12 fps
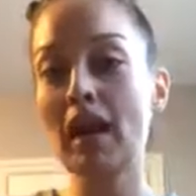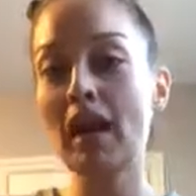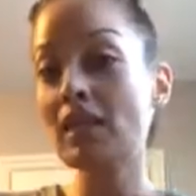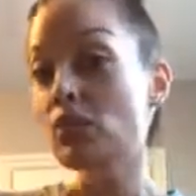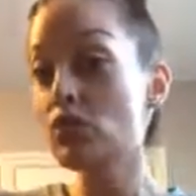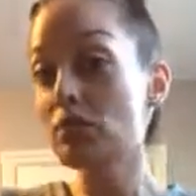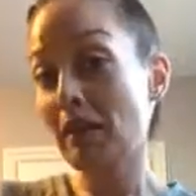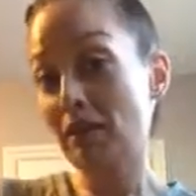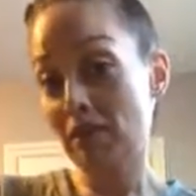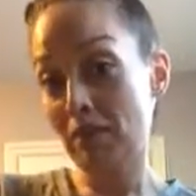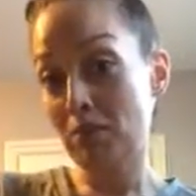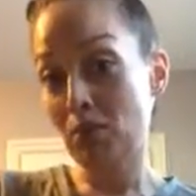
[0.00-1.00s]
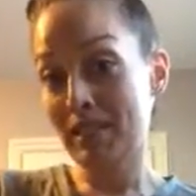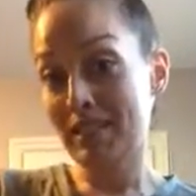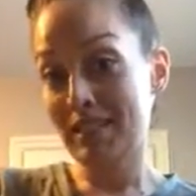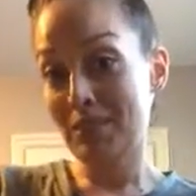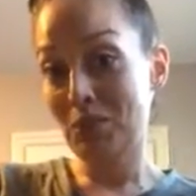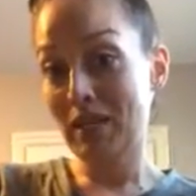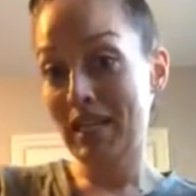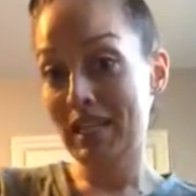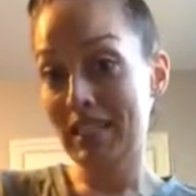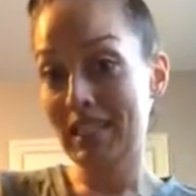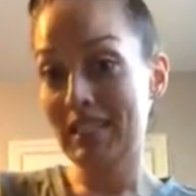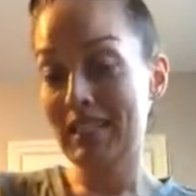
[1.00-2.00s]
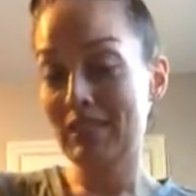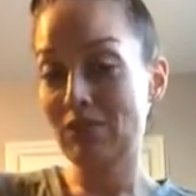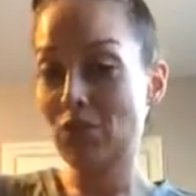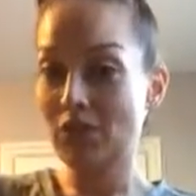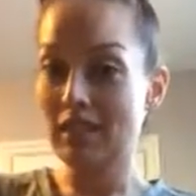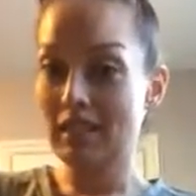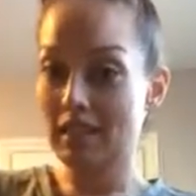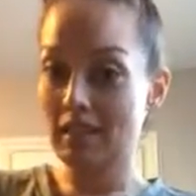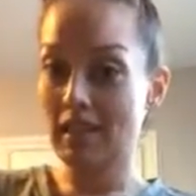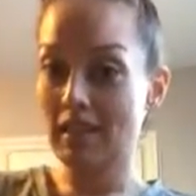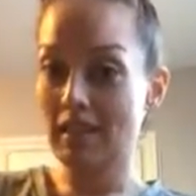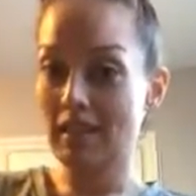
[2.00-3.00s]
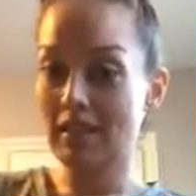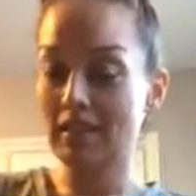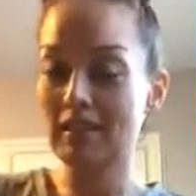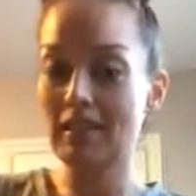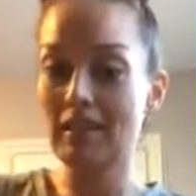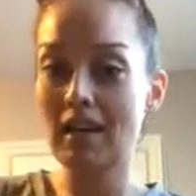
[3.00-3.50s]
I use my Fit Points and weeklies for things like this.